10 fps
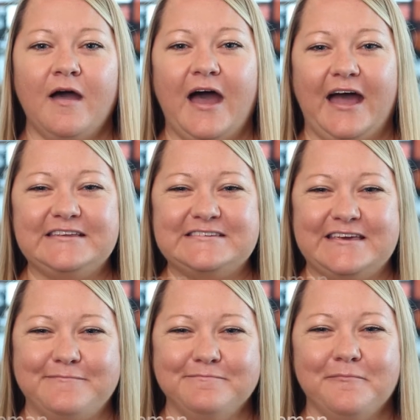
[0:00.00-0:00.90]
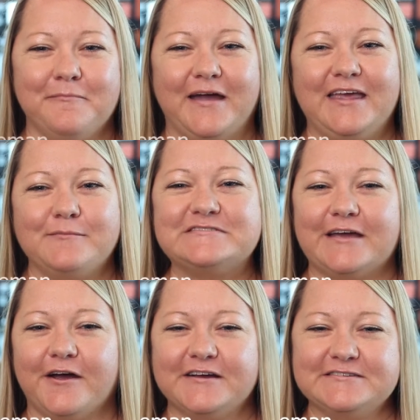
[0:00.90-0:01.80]
Hi team, my name is
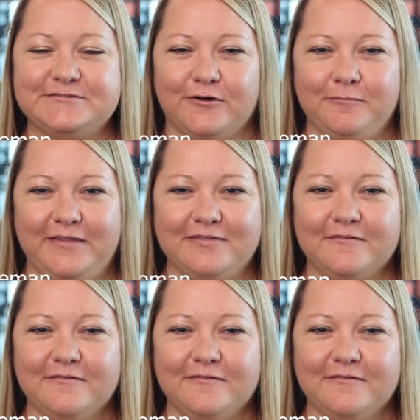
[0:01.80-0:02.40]
Erica Stoneman,